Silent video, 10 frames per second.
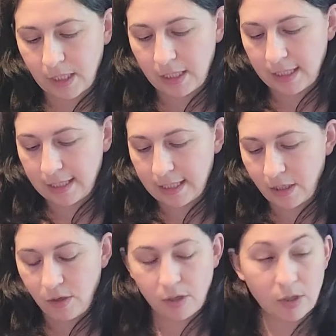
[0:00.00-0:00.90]
And they say
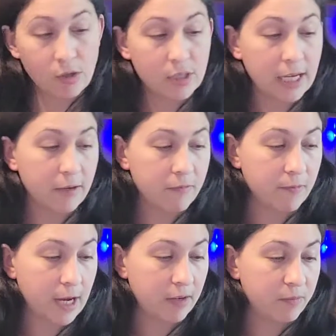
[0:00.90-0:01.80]
you can use a
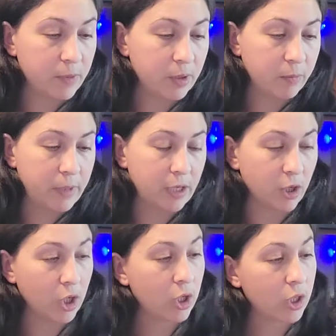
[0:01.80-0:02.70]

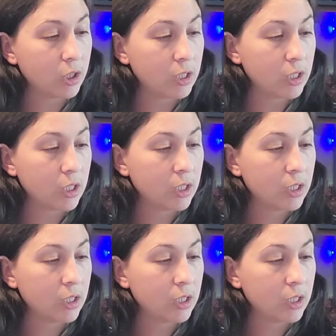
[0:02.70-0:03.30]
5mm hook.